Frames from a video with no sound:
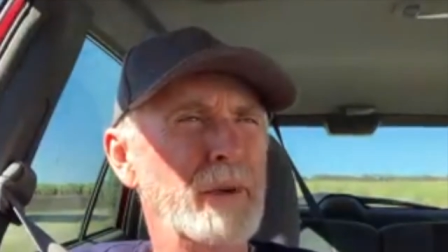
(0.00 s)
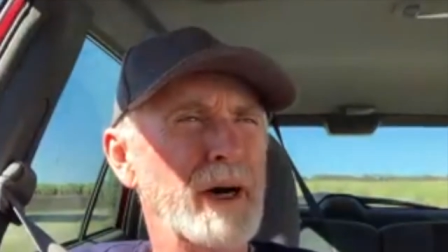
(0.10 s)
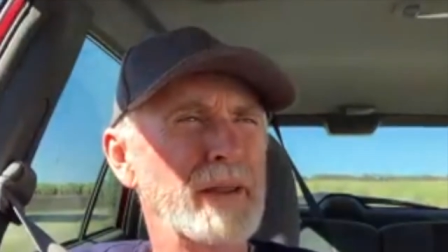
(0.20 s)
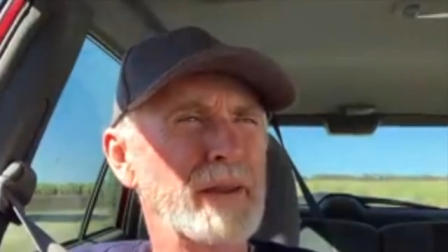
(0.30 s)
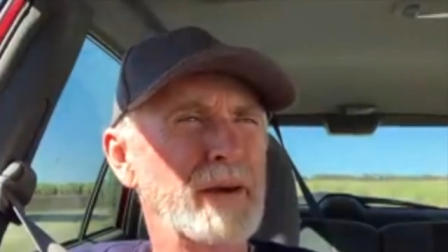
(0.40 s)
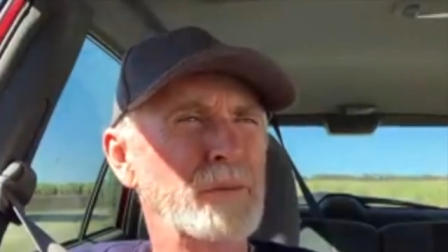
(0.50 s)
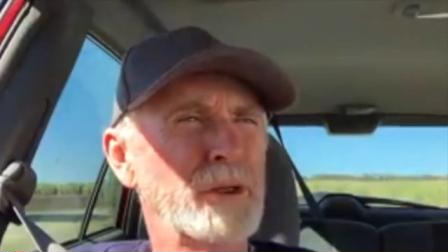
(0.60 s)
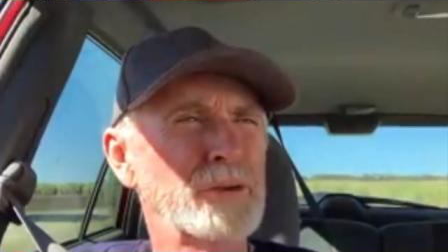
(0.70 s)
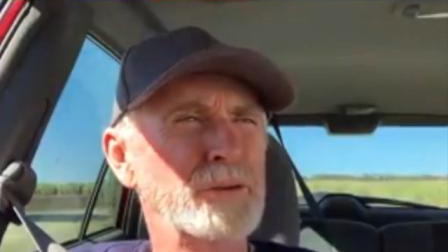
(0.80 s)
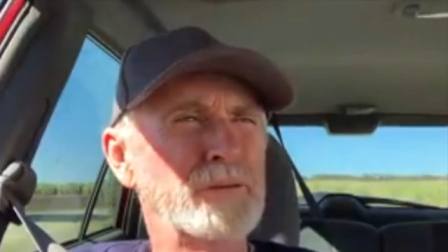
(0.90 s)
But I'm
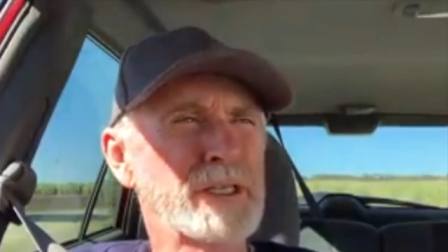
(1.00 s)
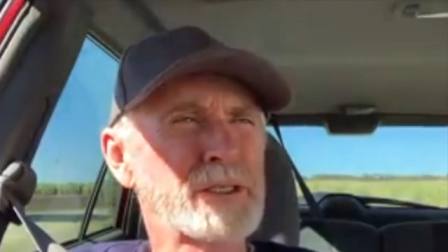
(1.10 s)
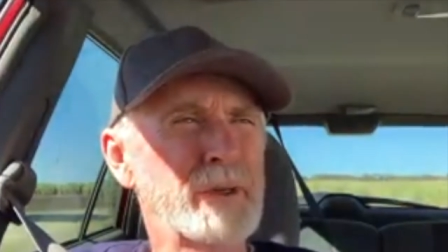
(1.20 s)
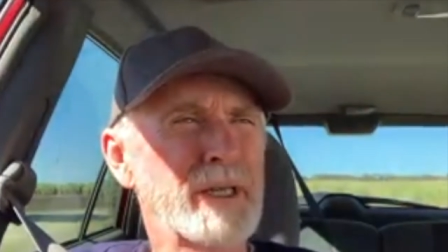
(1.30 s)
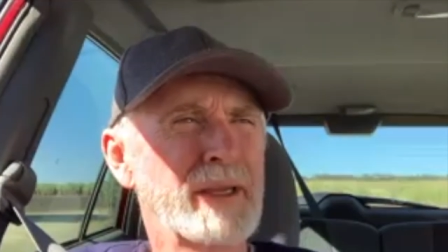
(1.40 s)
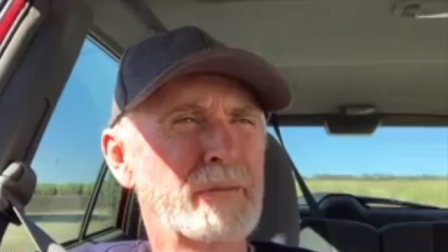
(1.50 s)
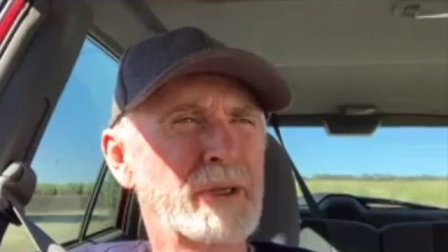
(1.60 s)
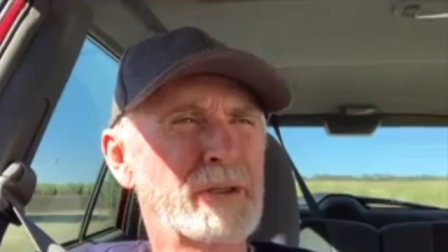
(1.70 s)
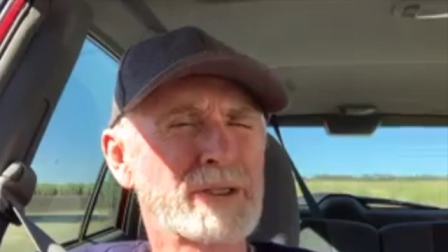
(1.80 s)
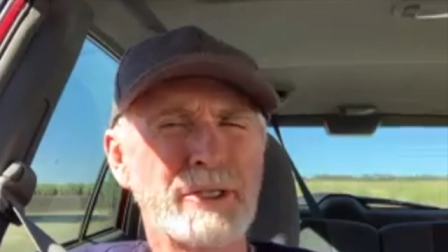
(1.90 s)
not too fussed about that
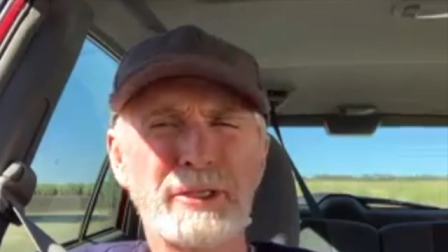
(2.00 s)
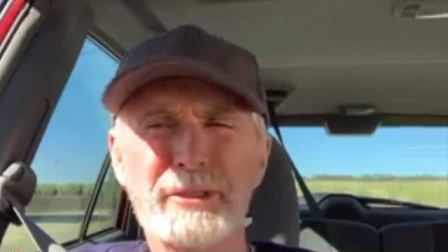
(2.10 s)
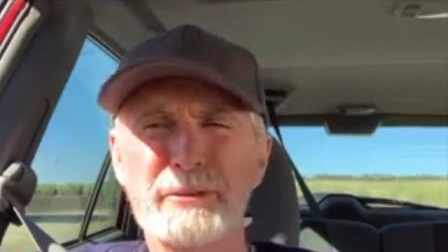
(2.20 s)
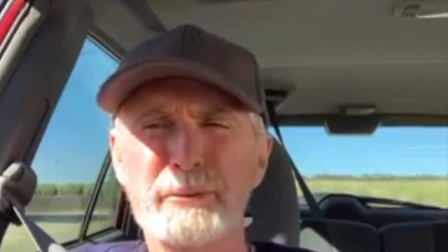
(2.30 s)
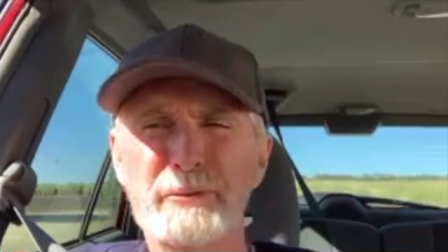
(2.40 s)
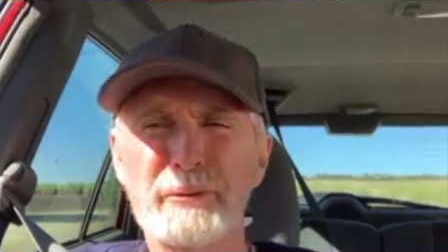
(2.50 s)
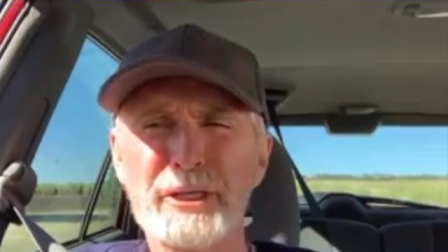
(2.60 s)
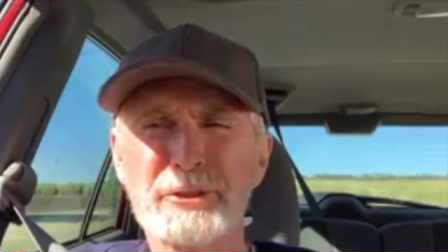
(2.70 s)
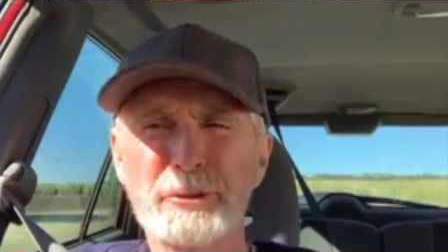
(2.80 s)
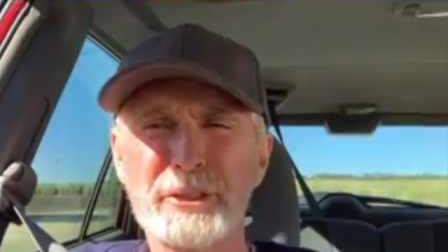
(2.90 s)
because I need to
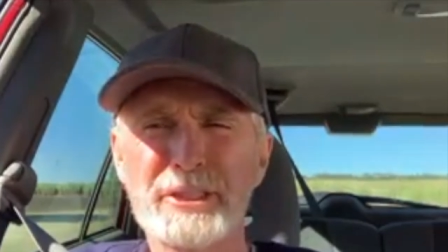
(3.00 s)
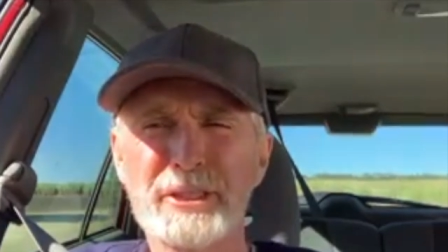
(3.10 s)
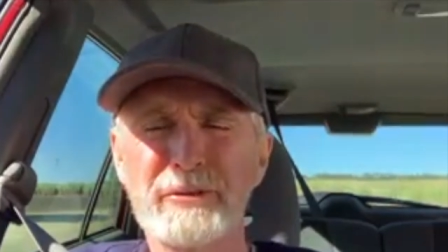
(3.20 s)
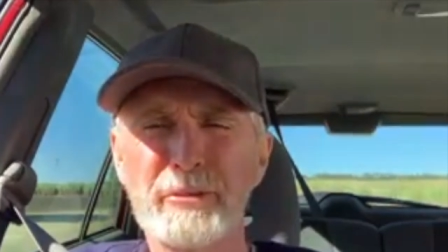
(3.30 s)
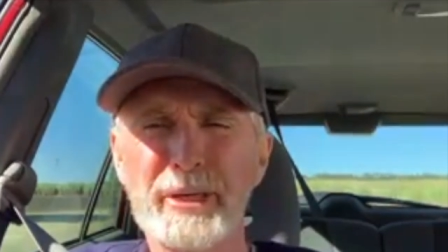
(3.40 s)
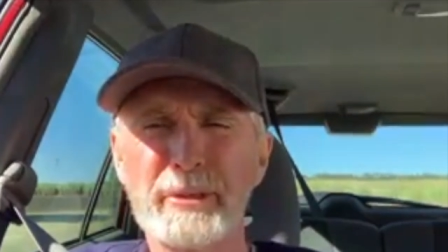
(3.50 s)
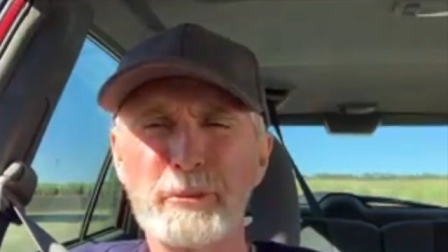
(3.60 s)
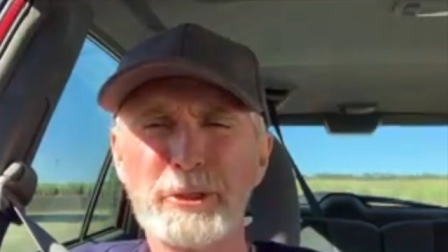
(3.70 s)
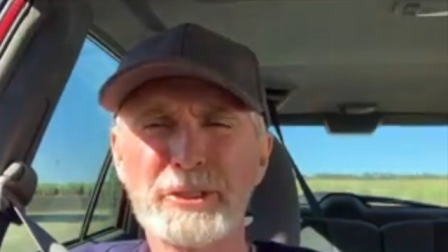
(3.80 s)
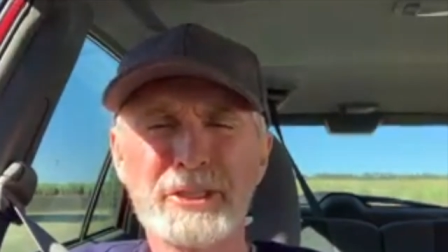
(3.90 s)
refresh all this stuff about
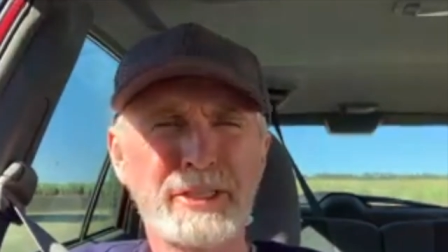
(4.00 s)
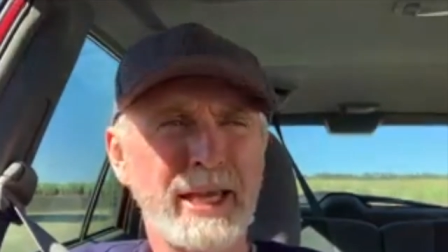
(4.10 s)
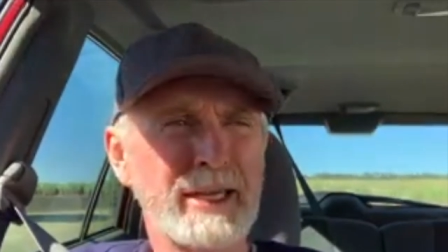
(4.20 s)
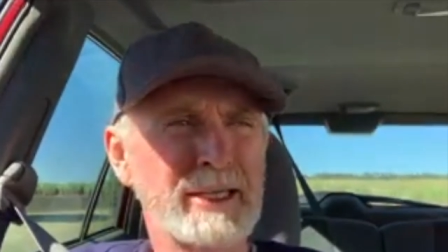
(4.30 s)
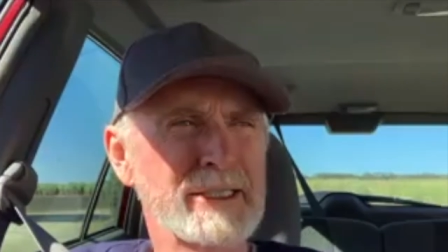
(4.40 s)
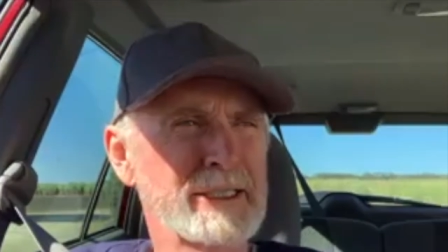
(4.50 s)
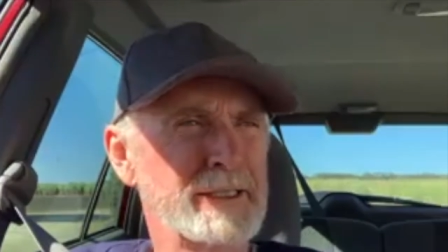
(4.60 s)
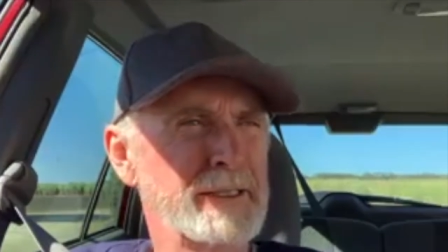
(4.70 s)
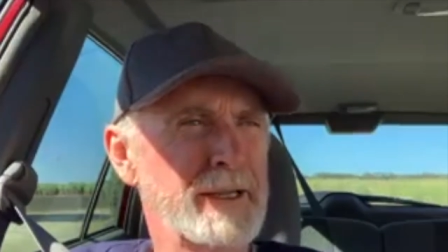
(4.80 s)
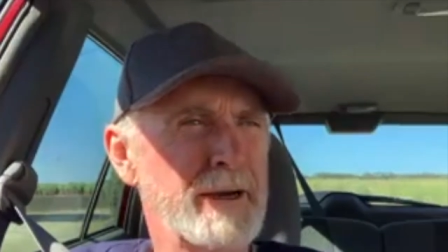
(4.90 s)
emergency landings
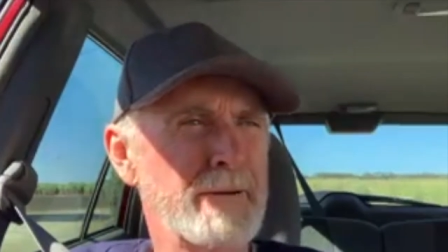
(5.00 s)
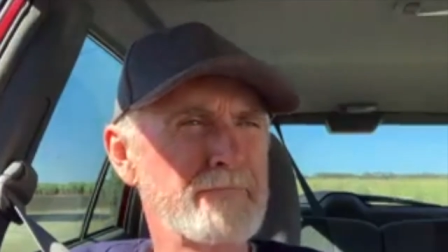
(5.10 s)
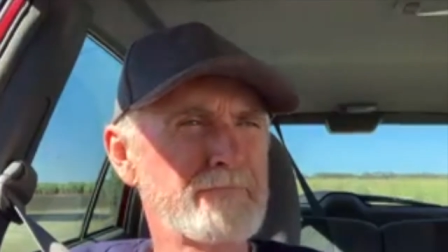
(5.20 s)
and